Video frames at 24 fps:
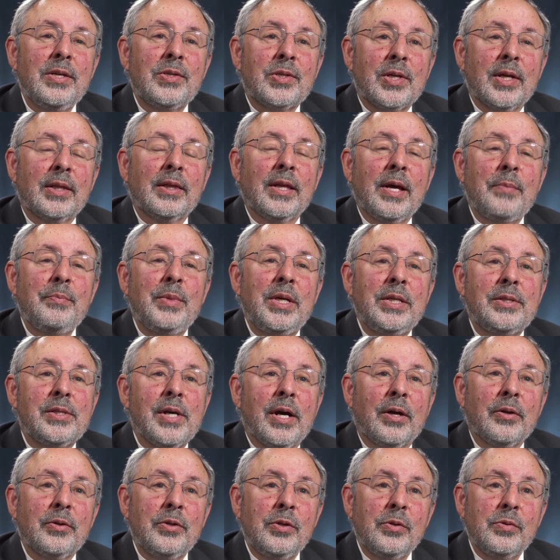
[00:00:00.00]
he said, "Let me
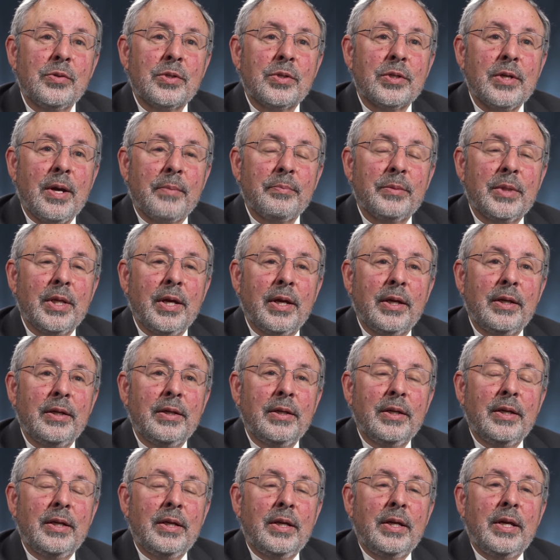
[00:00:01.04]
tell you something."
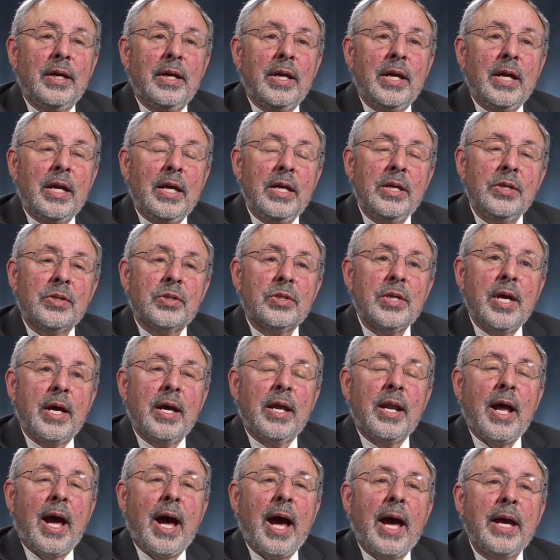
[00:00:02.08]
He
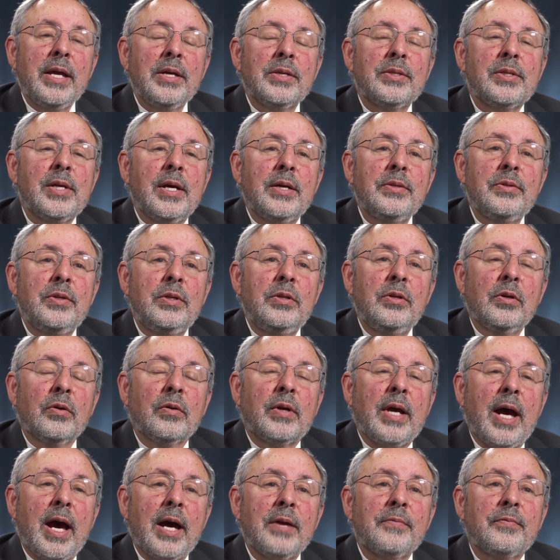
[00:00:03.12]
said, "I attended your
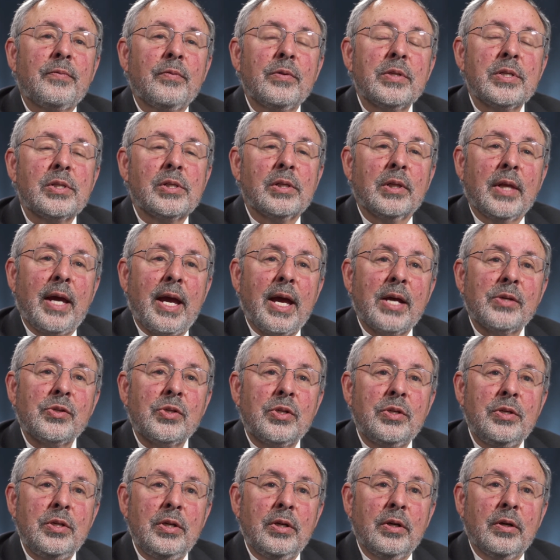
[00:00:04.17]
conference
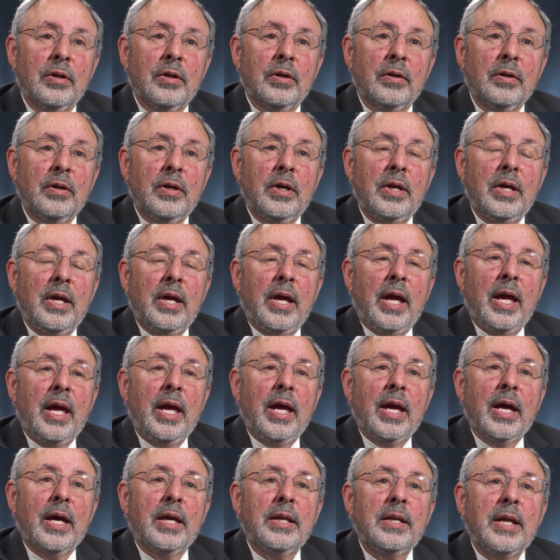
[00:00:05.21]
last year
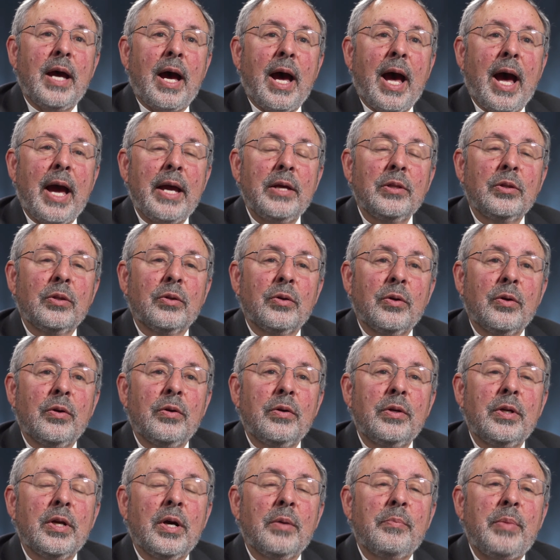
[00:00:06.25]
and I
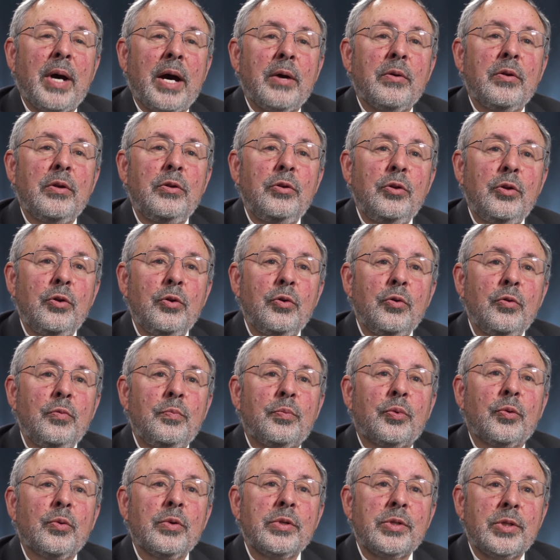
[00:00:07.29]
learned about a new
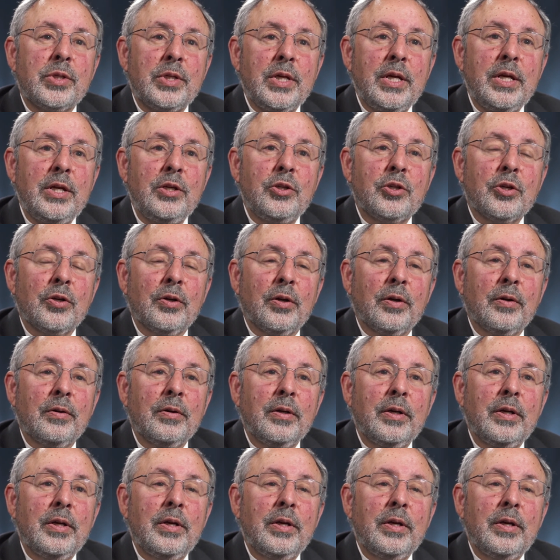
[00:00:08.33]
procedure.